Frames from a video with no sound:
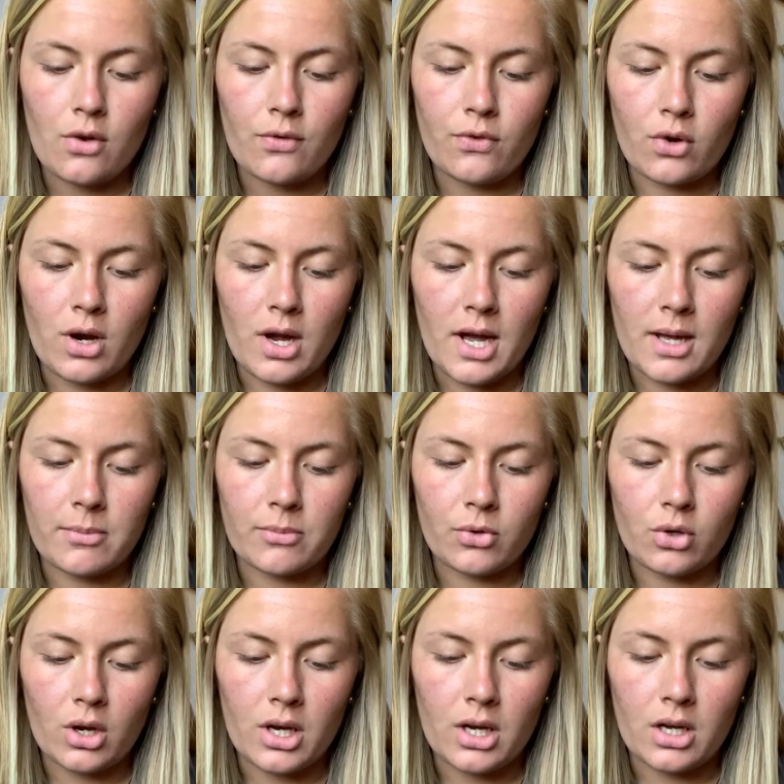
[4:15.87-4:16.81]
For I
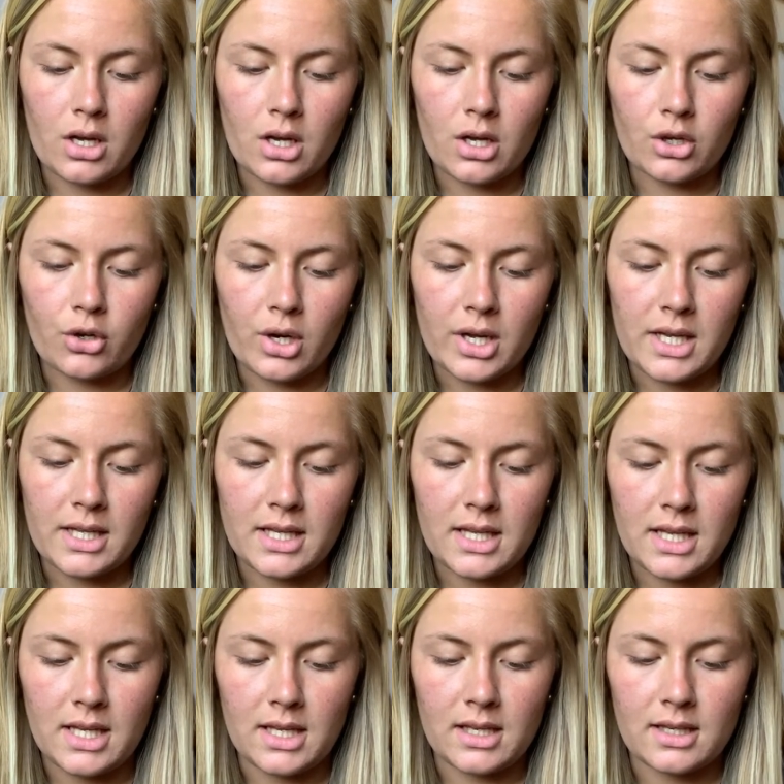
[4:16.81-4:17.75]
am a great
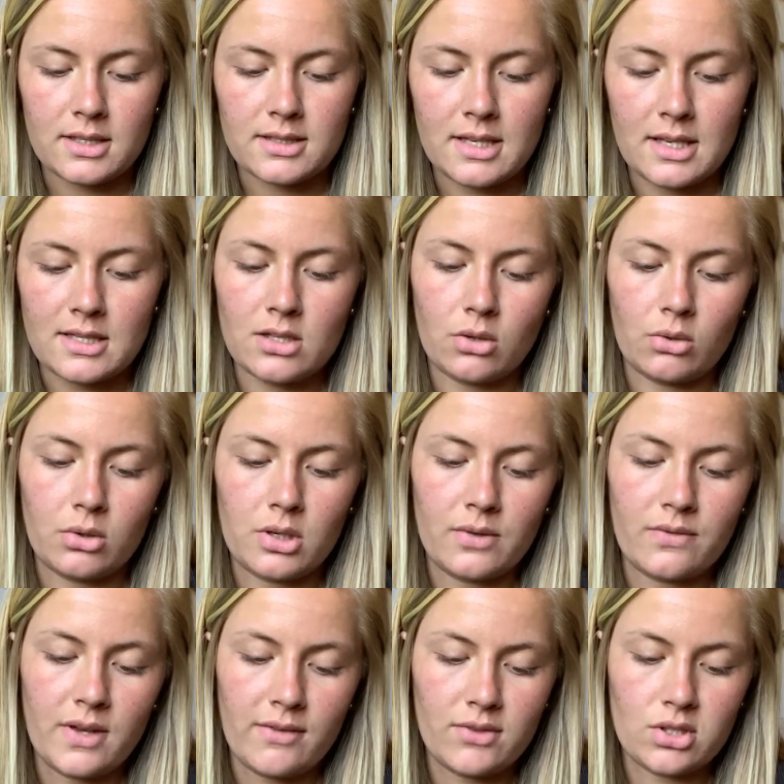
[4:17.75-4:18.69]
king, says the Lord
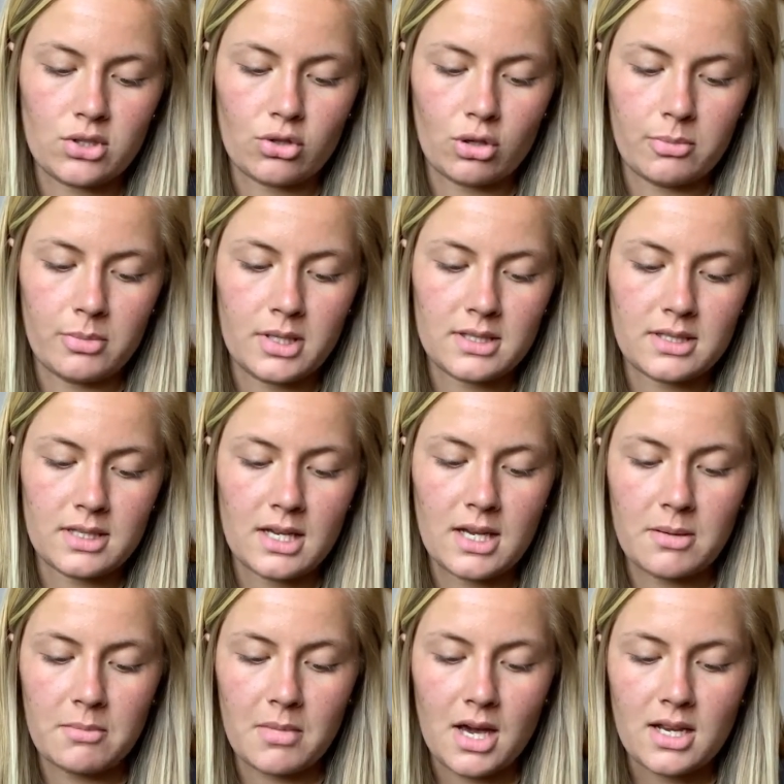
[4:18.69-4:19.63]
of heaven's armies,
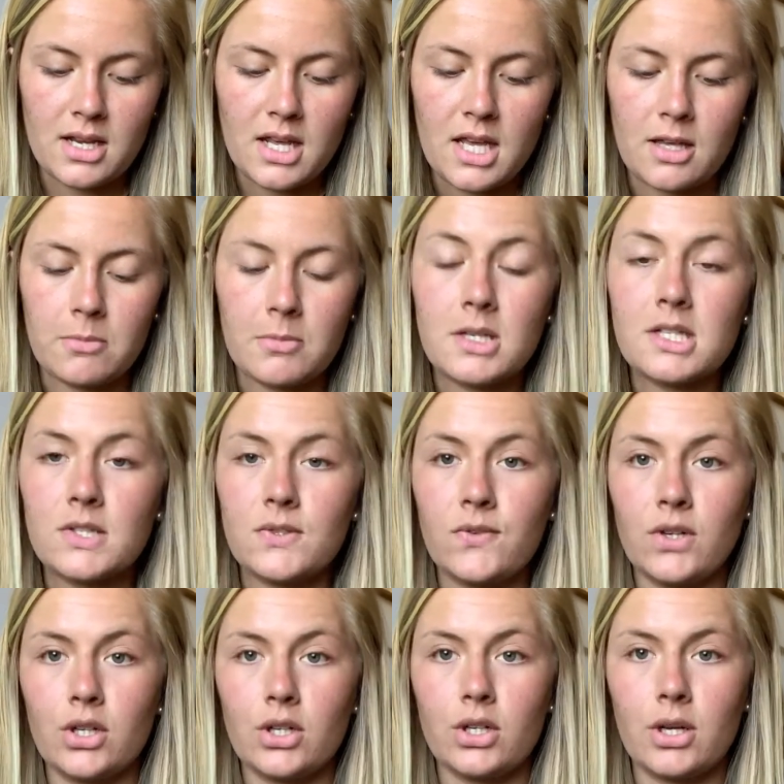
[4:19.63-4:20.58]
and my name is
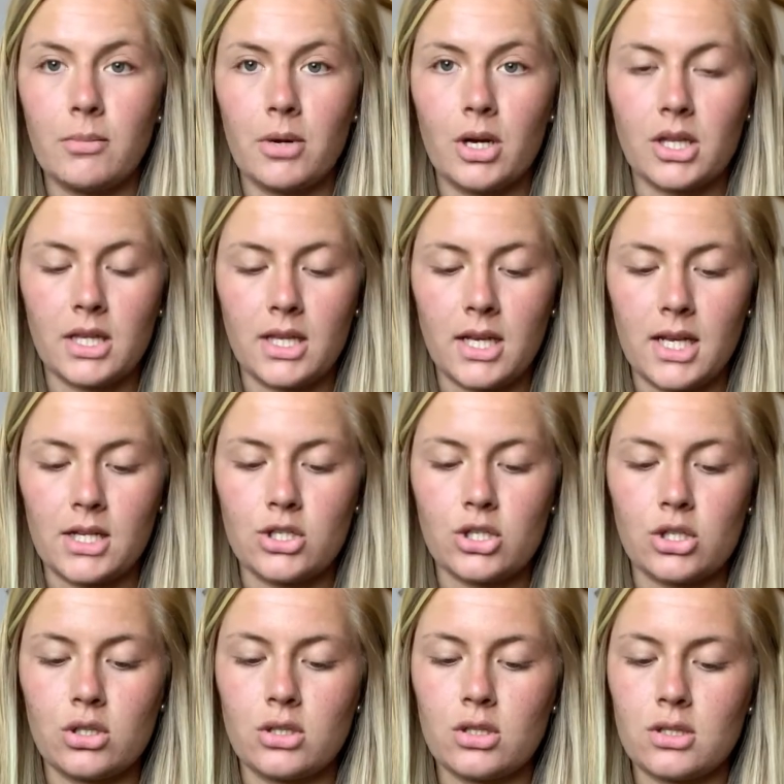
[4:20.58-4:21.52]
feared among the
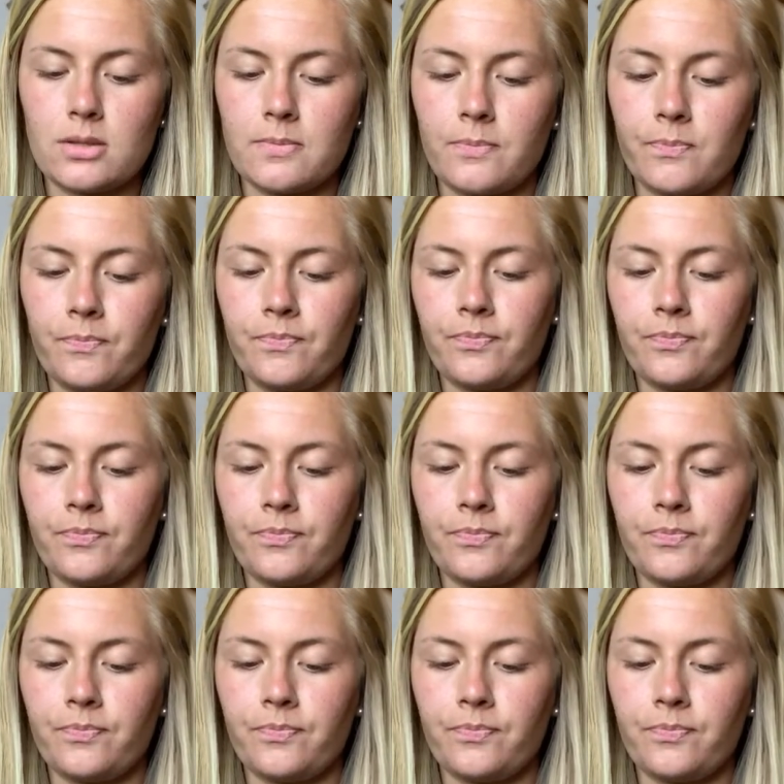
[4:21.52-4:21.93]
nations.